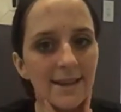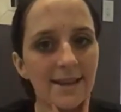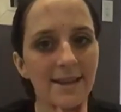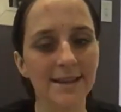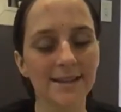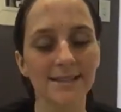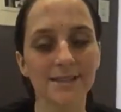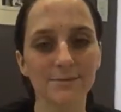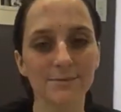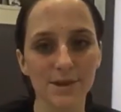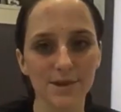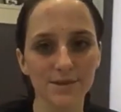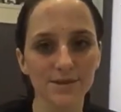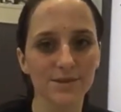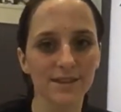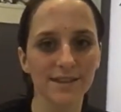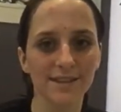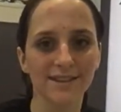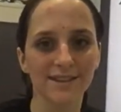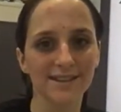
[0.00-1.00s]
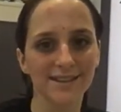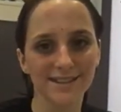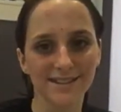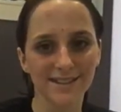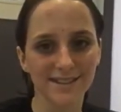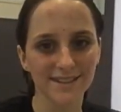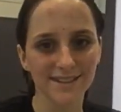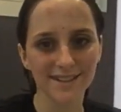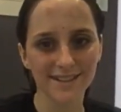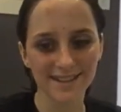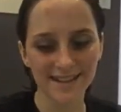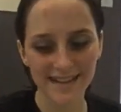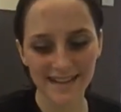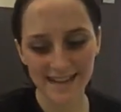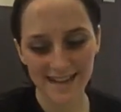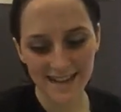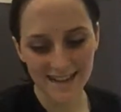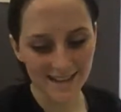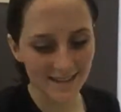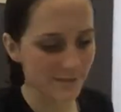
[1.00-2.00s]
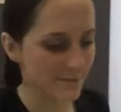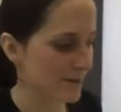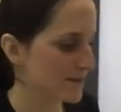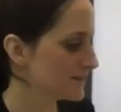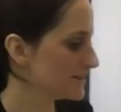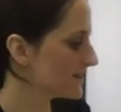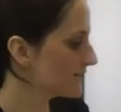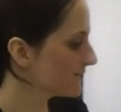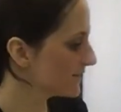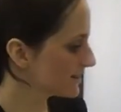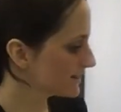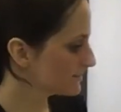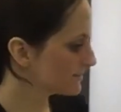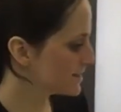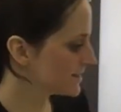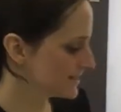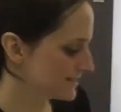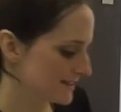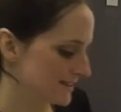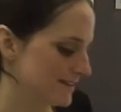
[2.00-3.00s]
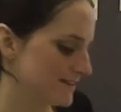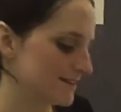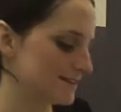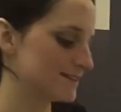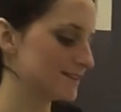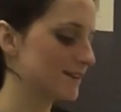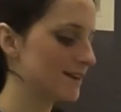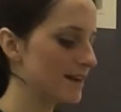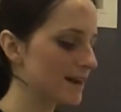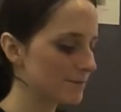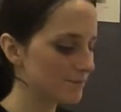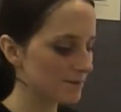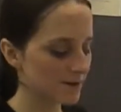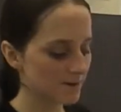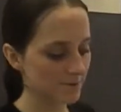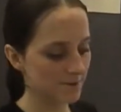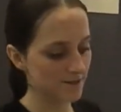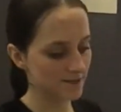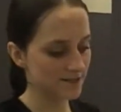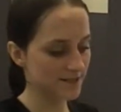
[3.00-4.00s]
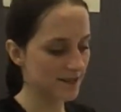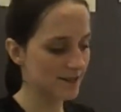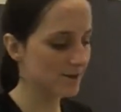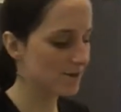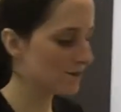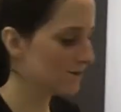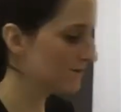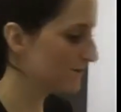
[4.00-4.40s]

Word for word: and it smells really good too. It smells like raspberries. So I'm gonna wash that off